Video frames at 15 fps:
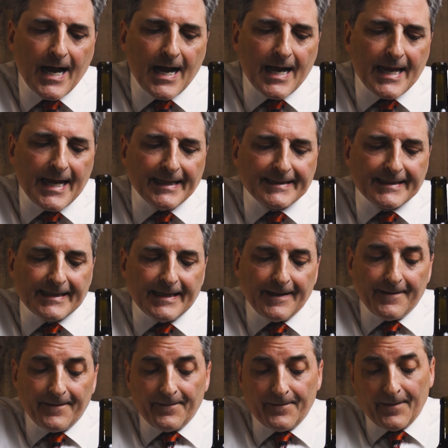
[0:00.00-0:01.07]
It's
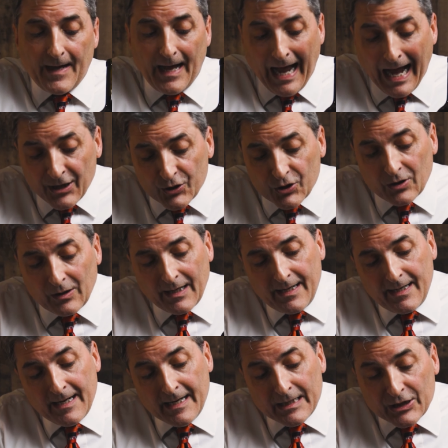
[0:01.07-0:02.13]

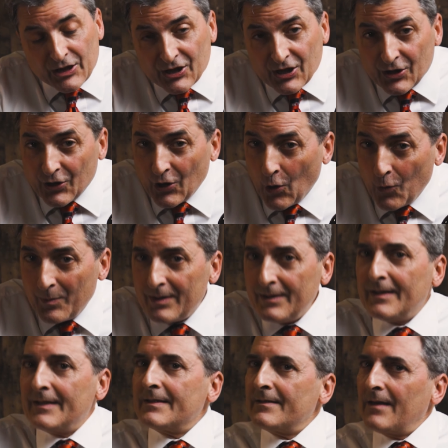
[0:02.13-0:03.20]
actually Sonoma.
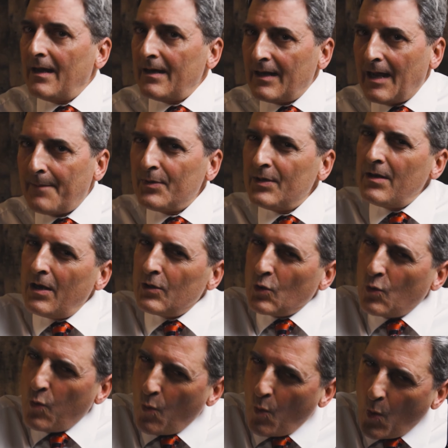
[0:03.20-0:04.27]
It's not Napa, not
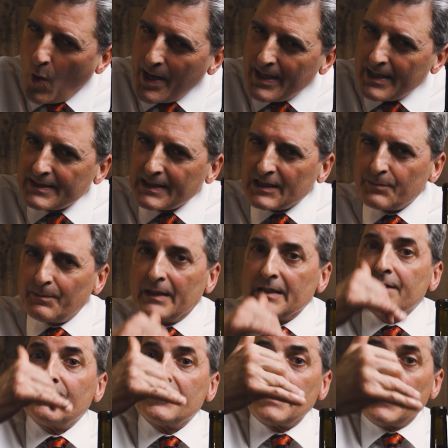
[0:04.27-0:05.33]
quite as
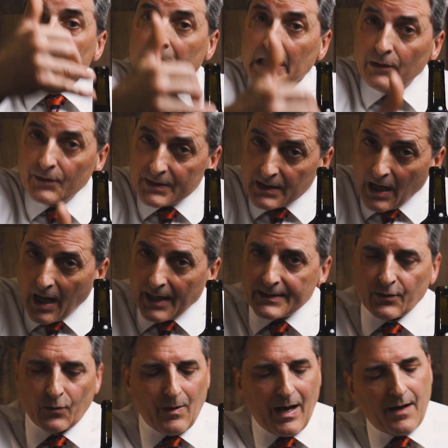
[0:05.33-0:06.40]
expensive. It's the hillsides
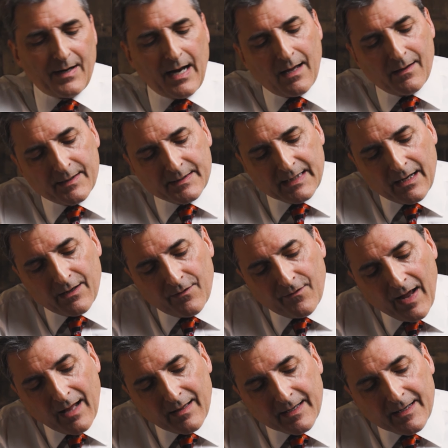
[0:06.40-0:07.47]
around Alexander
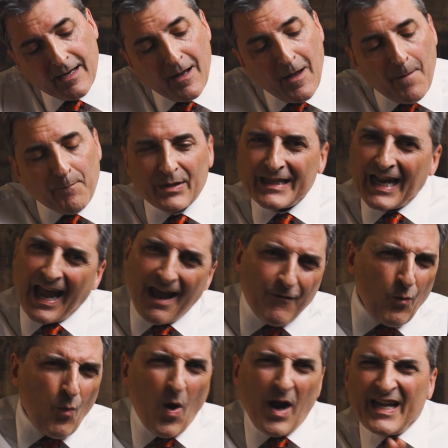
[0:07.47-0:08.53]
Valley. But to have a
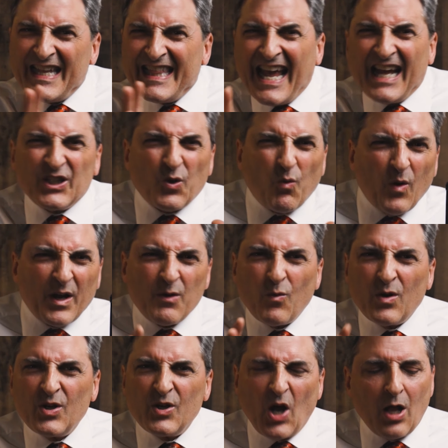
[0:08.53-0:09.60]
wine in that
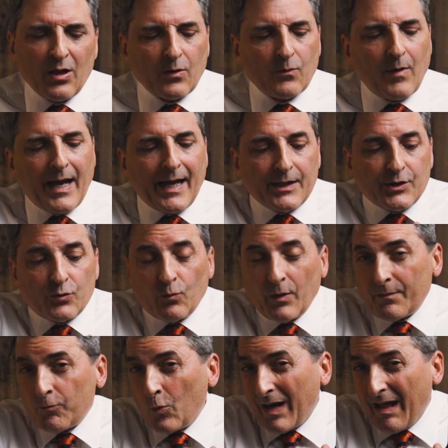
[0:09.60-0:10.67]
$21 range
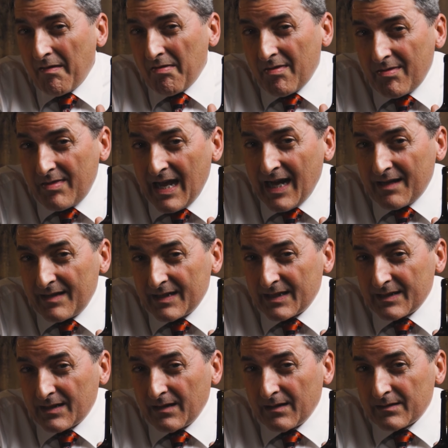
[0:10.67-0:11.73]
with what I think this
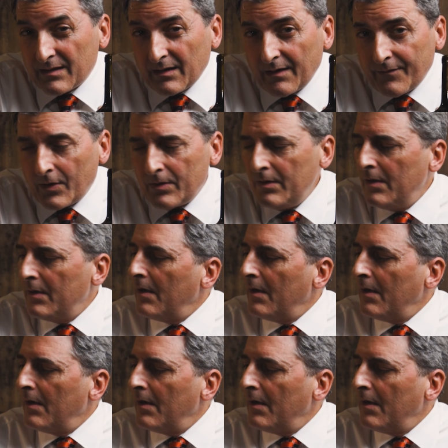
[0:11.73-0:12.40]
is going to deliver,